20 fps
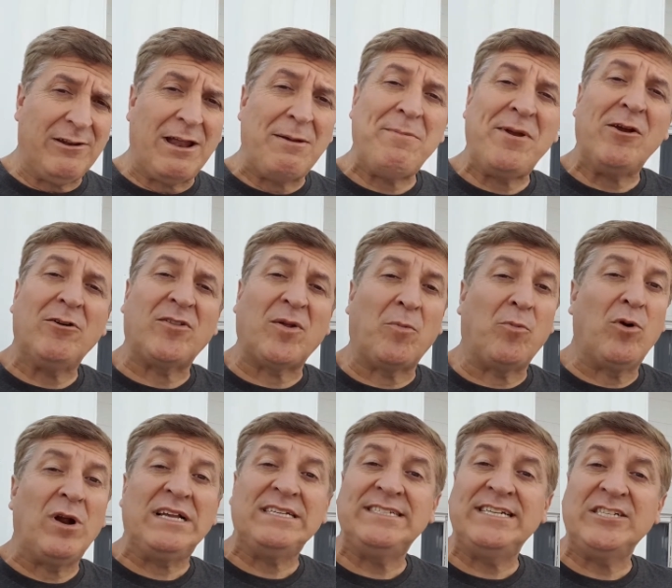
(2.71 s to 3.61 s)
and I'm here at the
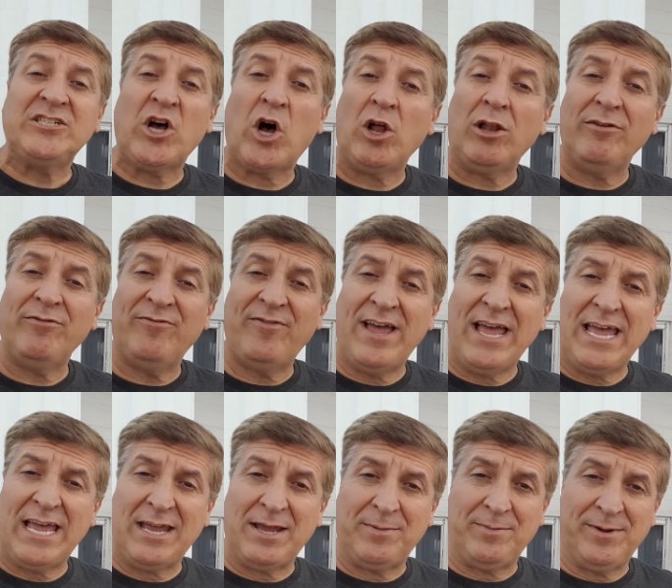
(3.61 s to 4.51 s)
President's Hall of
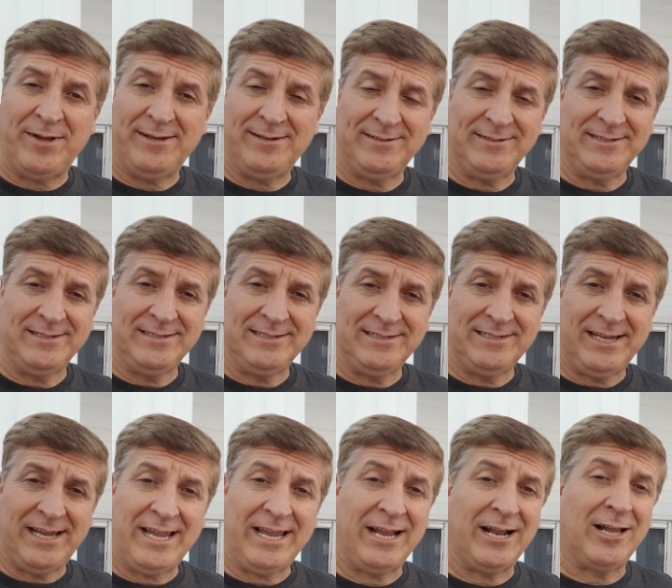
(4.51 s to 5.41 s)
Fame
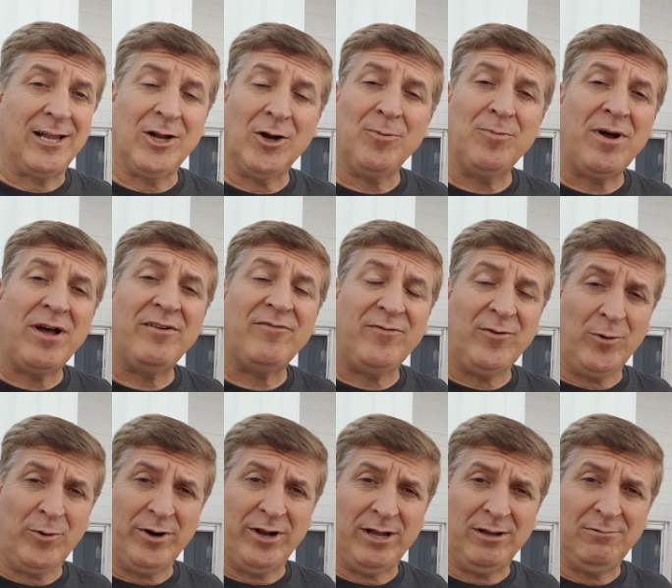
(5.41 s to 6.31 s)
in Clermont, Florida.